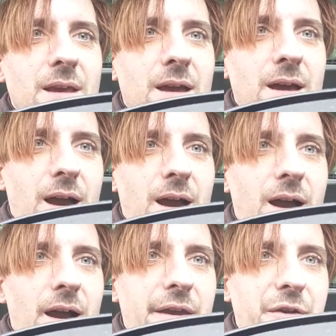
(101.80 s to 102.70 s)
How you
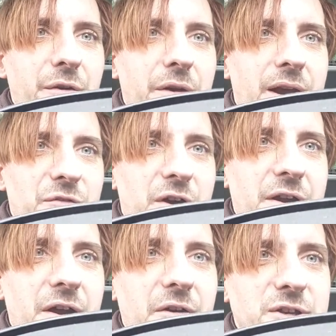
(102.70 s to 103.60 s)
doing, Avalon? I know
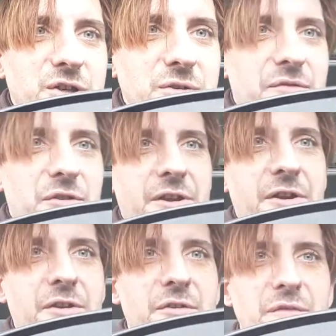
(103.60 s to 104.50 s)
it's you, Avalon. I know
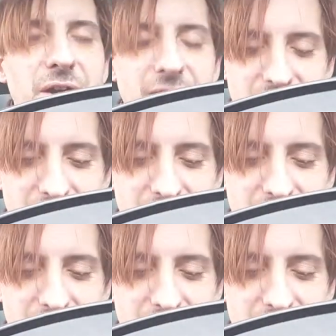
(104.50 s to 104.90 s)
you're there. I